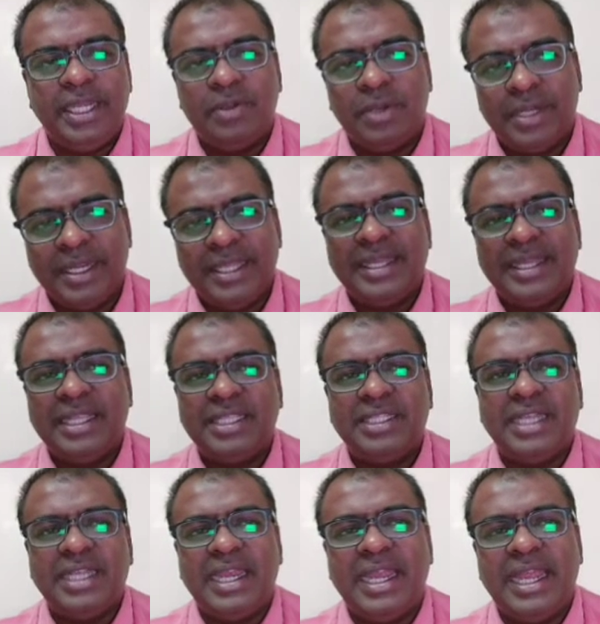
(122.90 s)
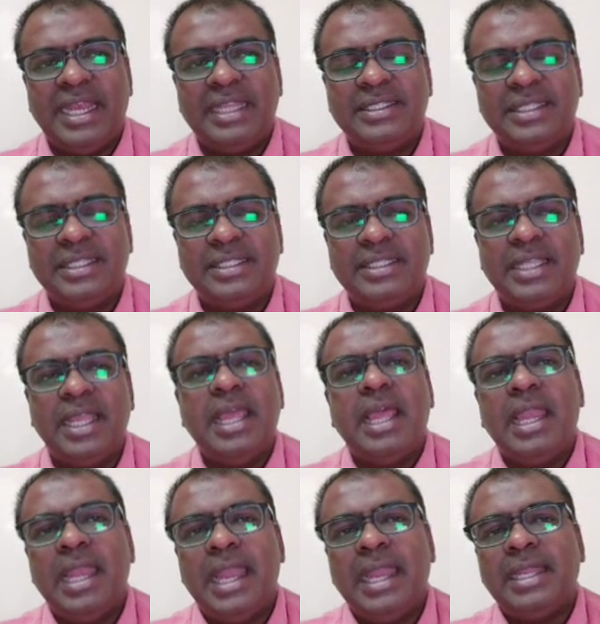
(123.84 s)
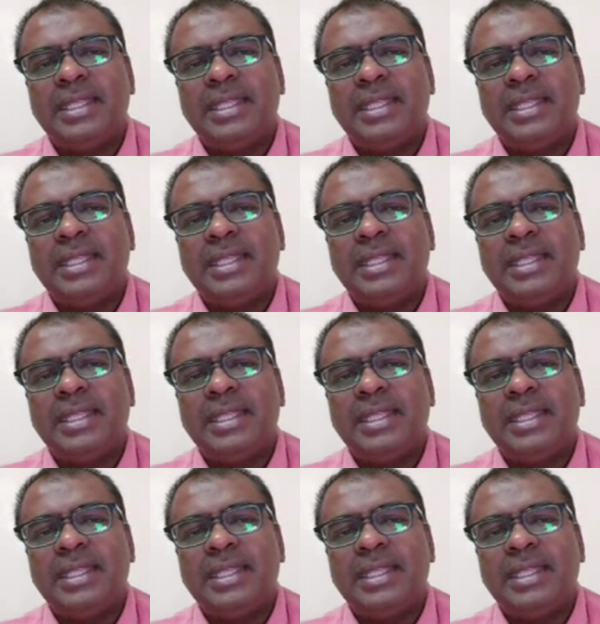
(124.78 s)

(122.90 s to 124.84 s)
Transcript: to regression analysis, let